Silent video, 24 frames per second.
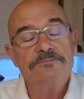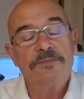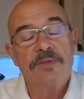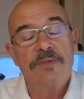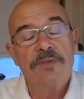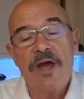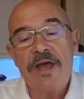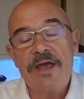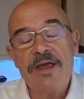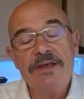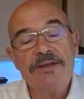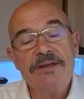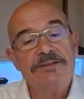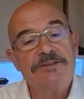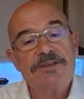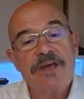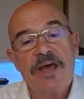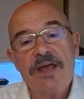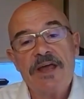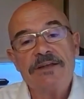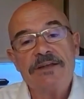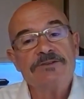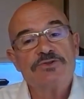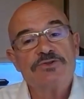8,
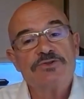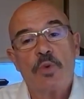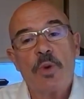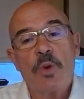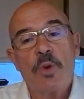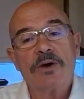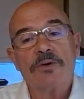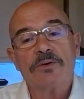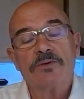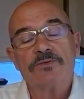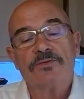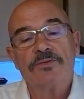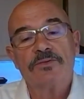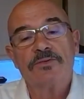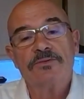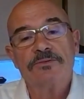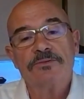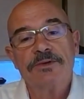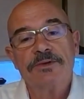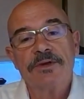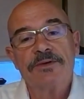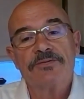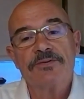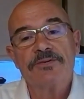10, 12
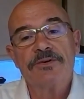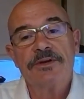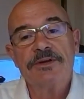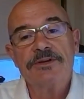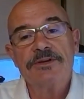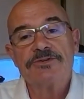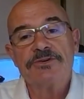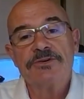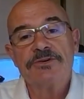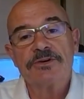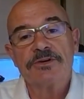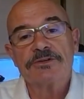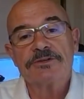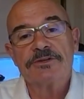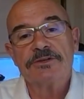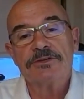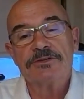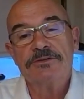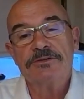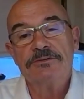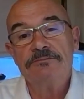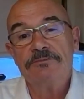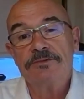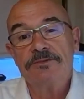different introduction
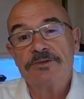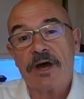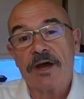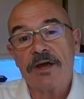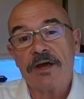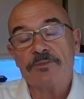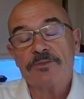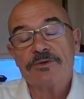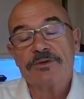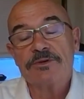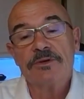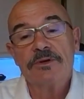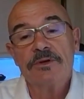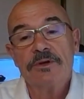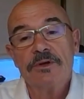times.